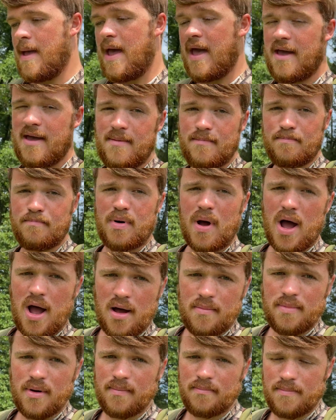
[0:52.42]
a
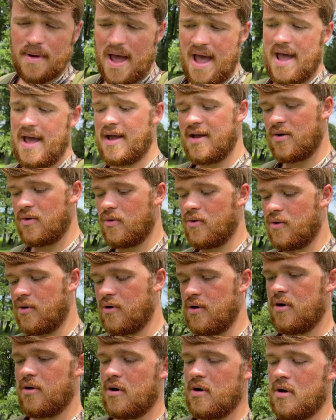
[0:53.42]
bob bag
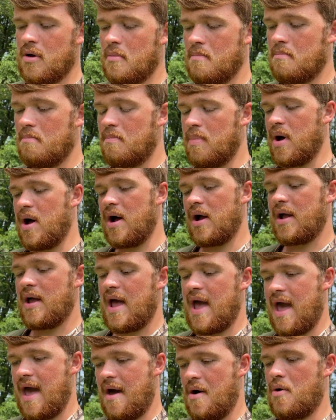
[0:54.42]
or bug
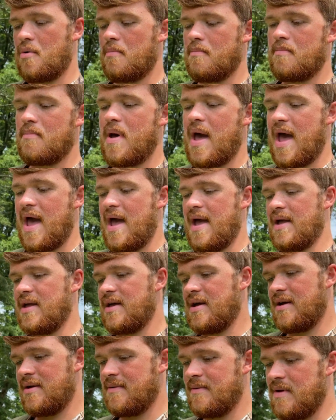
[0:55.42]
out
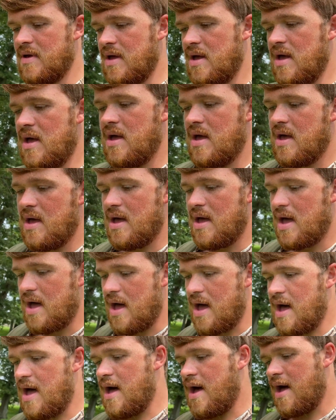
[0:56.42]
bag
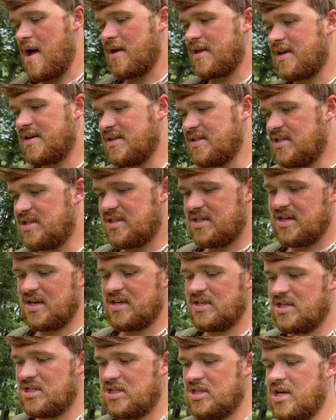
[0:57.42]

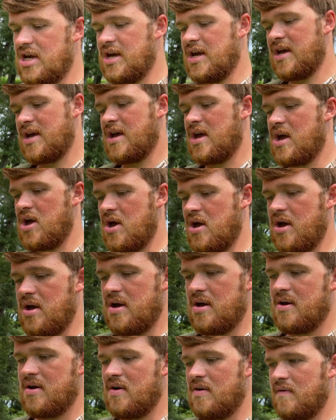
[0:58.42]
consists
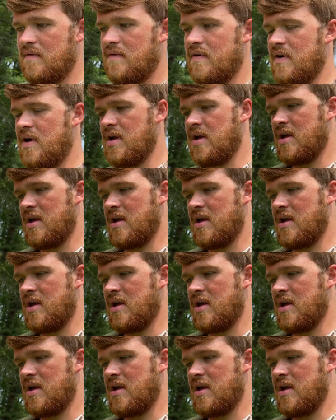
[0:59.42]
of